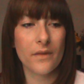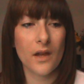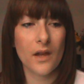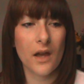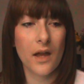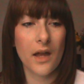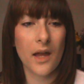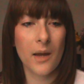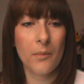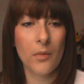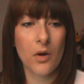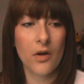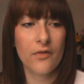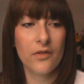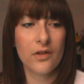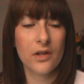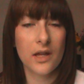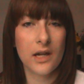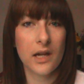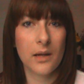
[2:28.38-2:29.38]
am
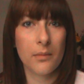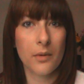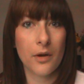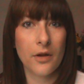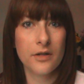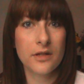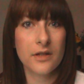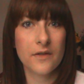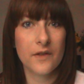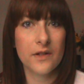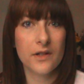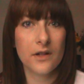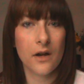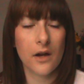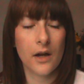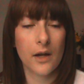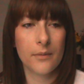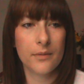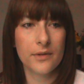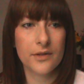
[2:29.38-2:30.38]
ovulating most of the
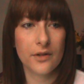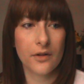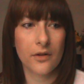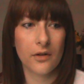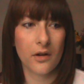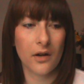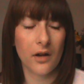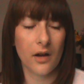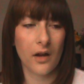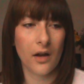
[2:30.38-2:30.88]
time, so